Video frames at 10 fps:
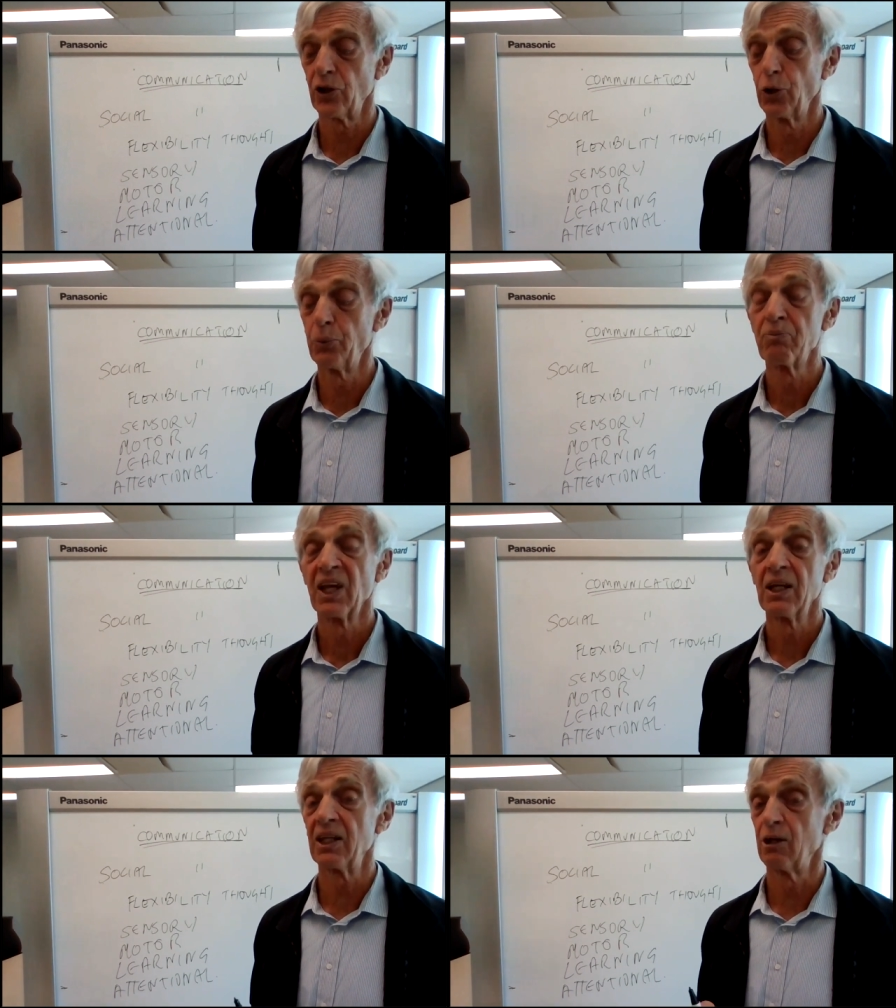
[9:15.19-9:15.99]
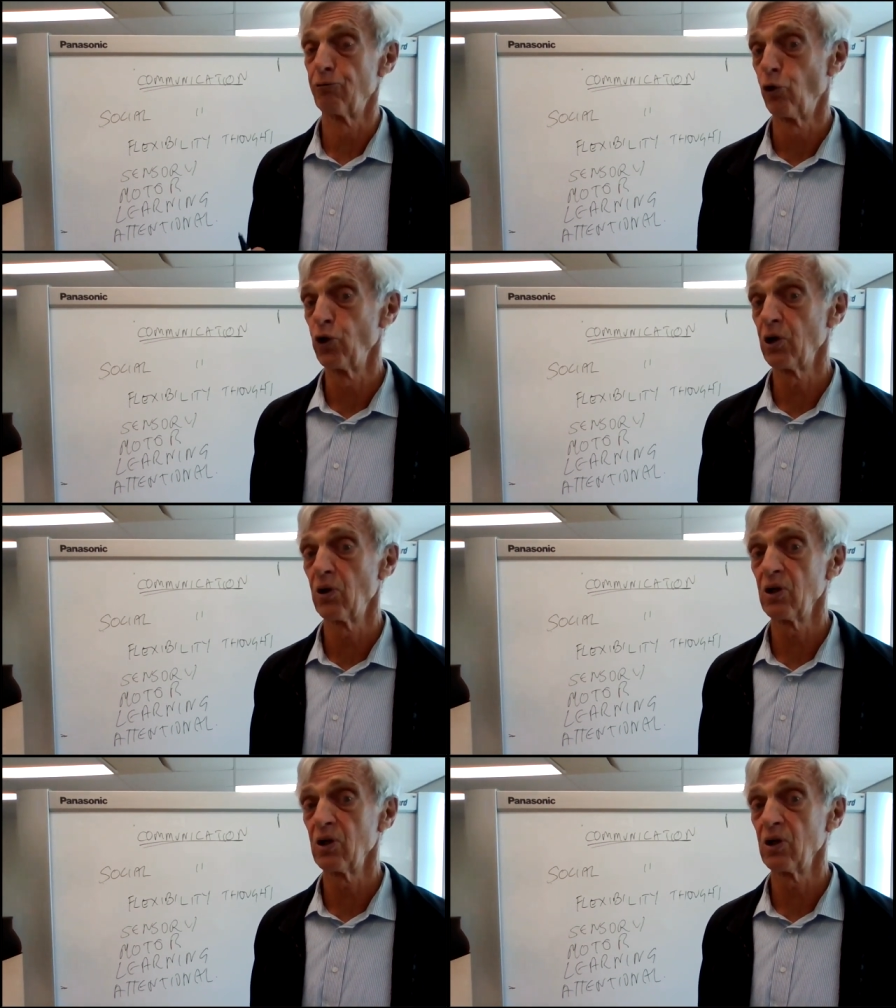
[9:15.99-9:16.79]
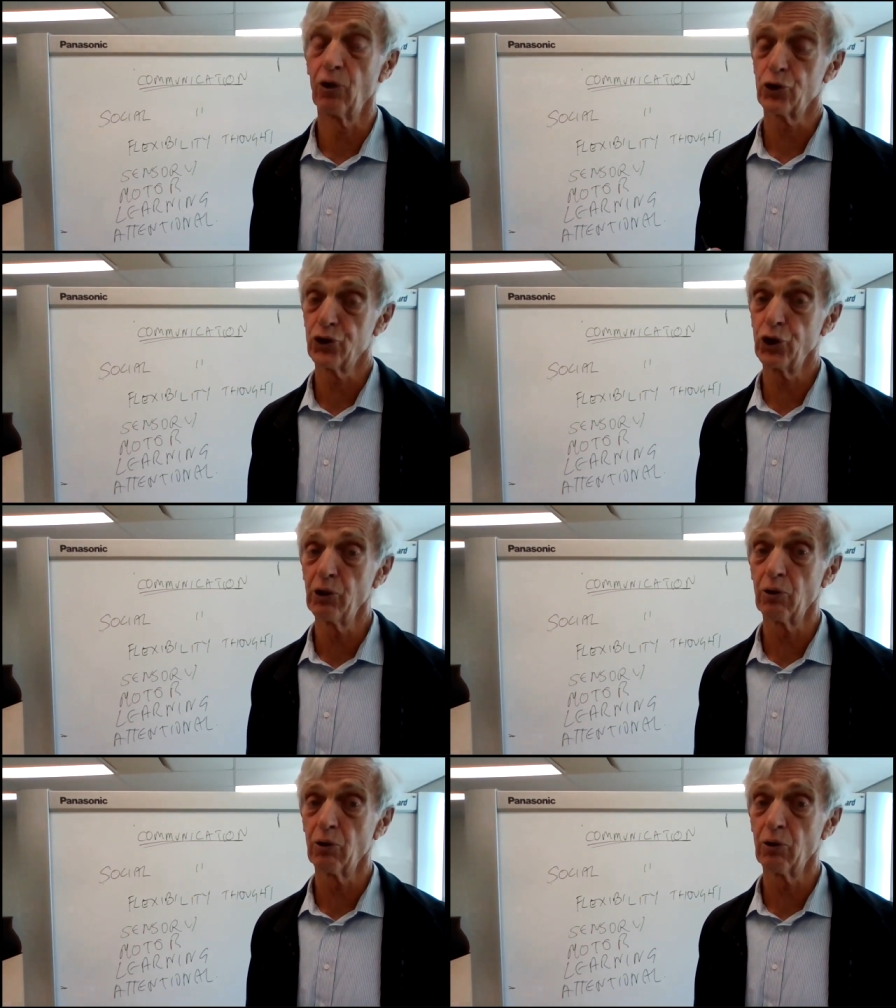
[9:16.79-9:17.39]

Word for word: So they're a four-year-old, they've got